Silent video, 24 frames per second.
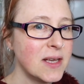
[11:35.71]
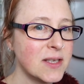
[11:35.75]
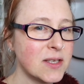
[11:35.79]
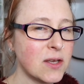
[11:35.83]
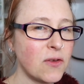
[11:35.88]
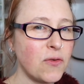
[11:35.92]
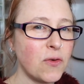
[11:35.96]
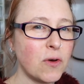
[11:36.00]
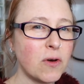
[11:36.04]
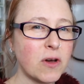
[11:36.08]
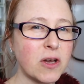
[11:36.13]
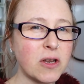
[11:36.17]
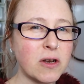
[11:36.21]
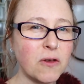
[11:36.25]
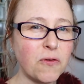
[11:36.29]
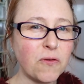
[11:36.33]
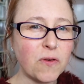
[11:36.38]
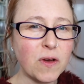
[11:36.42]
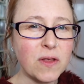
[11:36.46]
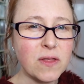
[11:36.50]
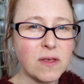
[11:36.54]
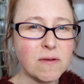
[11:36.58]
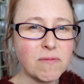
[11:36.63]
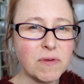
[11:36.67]
So I thought, can I
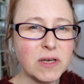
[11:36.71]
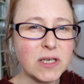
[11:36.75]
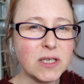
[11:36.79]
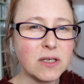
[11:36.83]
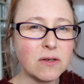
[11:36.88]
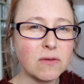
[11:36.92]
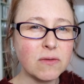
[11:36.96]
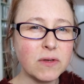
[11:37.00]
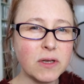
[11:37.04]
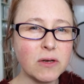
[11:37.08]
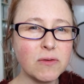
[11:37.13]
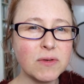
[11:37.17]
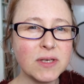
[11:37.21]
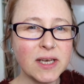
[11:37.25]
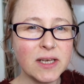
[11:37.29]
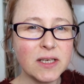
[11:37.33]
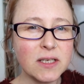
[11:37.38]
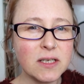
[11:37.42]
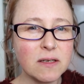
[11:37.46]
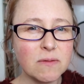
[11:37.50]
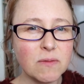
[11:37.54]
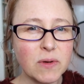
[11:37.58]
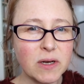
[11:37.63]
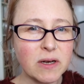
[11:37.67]
find the original
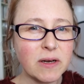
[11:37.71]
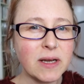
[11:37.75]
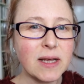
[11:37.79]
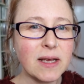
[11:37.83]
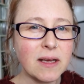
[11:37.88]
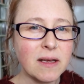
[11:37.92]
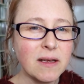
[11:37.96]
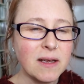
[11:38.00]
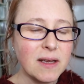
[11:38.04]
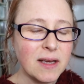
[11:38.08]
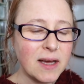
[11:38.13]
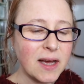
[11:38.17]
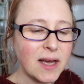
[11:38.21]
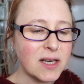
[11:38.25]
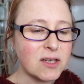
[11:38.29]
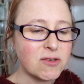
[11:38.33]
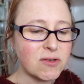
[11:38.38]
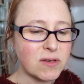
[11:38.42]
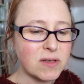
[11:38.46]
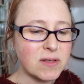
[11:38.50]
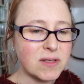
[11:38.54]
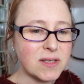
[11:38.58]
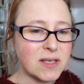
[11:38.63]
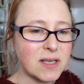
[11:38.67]
notation where I
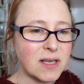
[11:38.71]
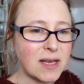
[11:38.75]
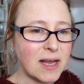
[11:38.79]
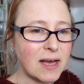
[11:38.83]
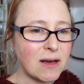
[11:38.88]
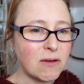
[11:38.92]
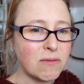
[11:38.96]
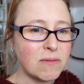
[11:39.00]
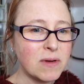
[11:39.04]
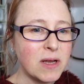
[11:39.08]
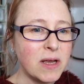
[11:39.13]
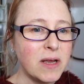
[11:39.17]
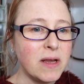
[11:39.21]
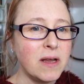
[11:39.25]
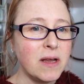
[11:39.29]
hand wrote it down?